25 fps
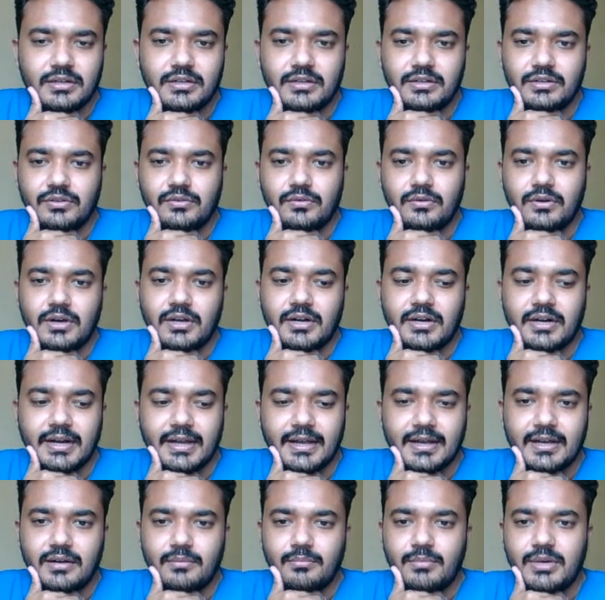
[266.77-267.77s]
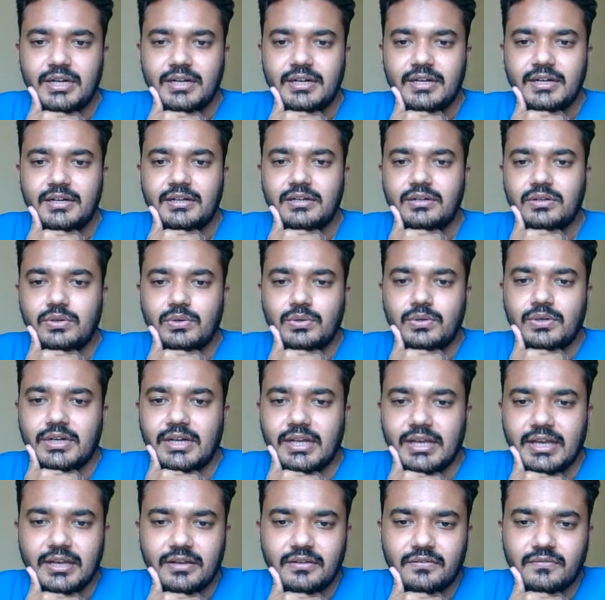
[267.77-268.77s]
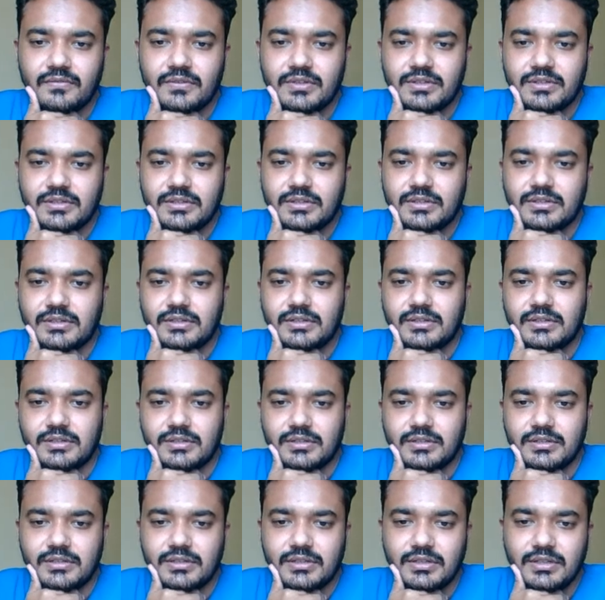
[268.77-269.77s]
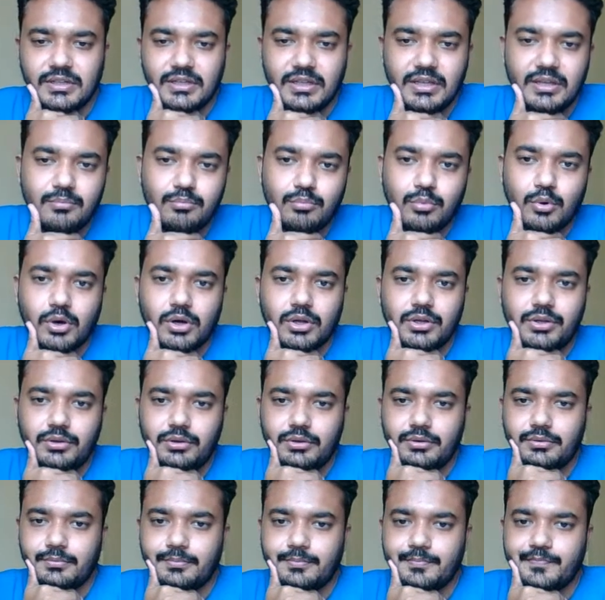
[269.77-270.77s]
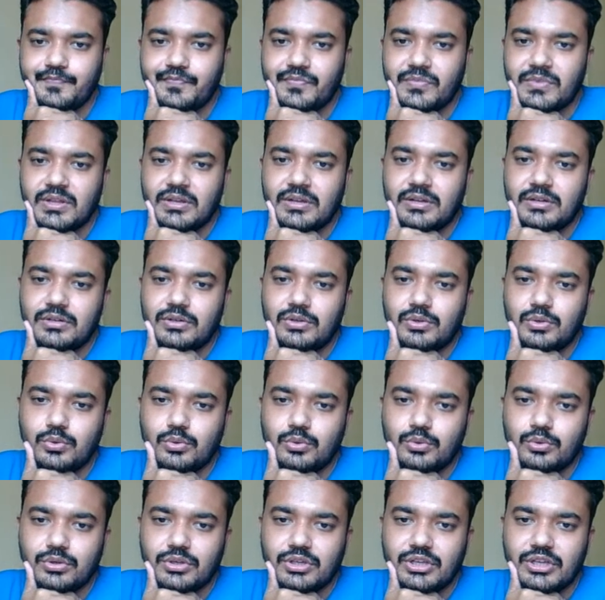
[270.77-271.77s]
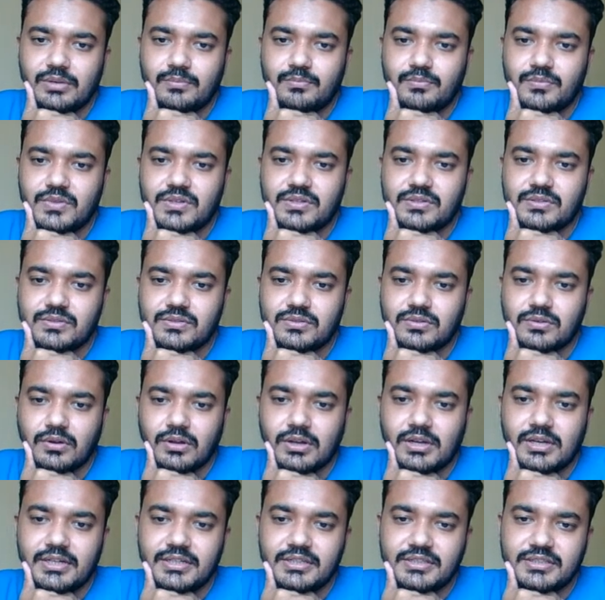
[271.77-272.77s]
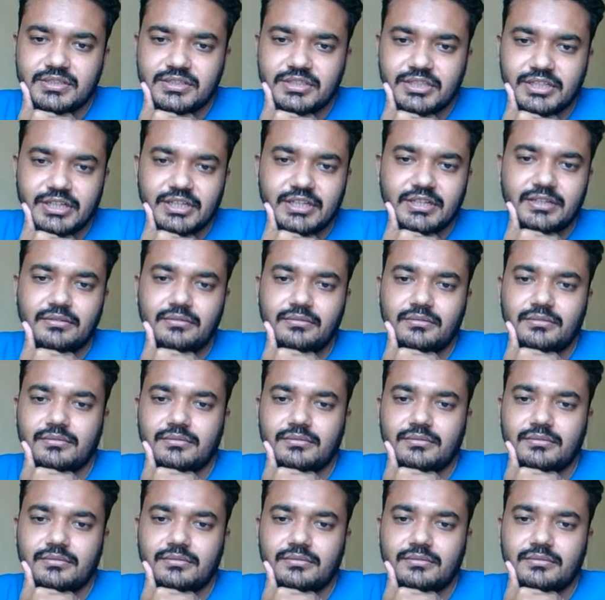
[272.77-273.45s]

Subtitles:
you are recommended to take with e pawn to keep this solid chain,